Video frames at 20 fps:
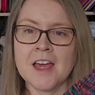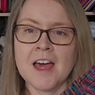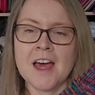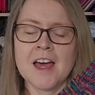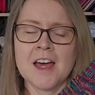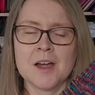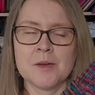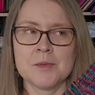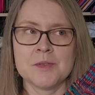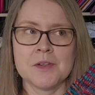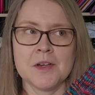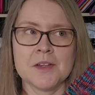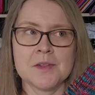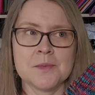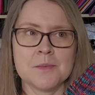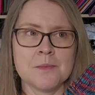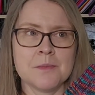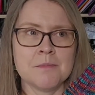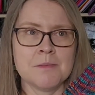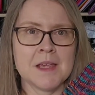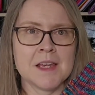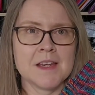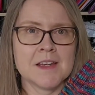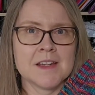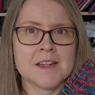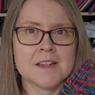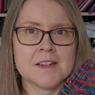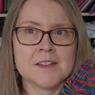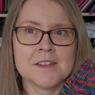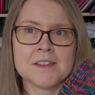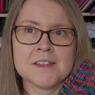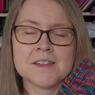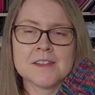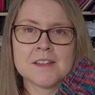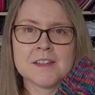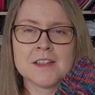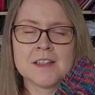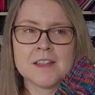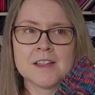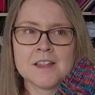So it's Mina's,
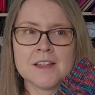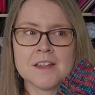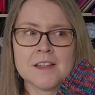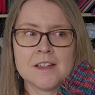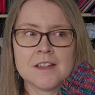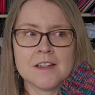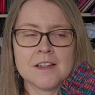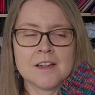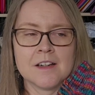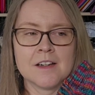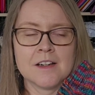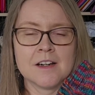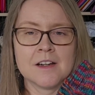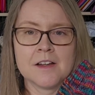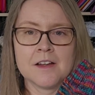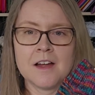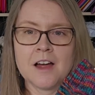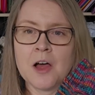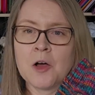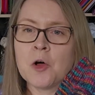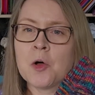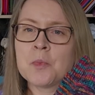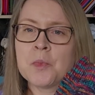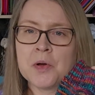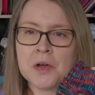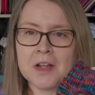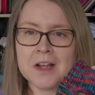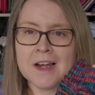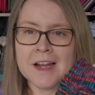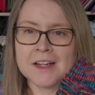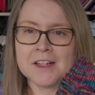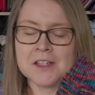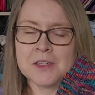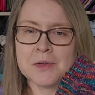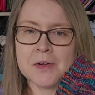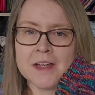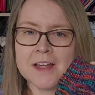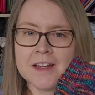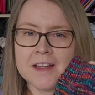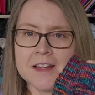I will put a link
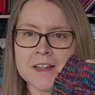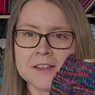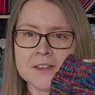to it,